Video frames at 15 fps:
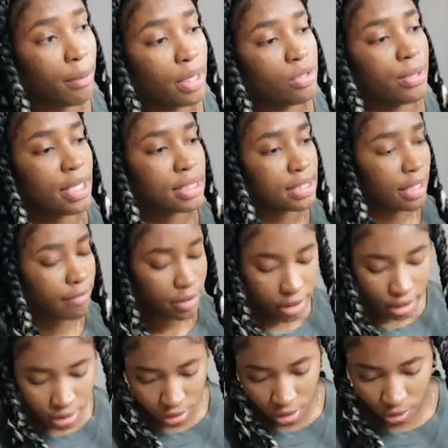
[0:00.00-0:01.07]
I'm still talking,
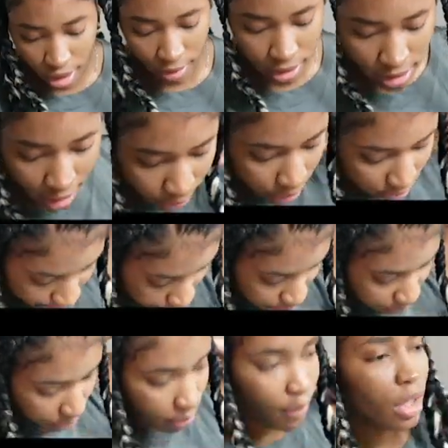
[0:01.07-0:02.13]
but
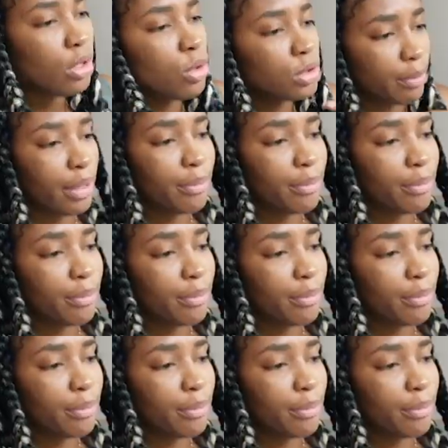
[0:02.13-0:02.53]
stay tuned.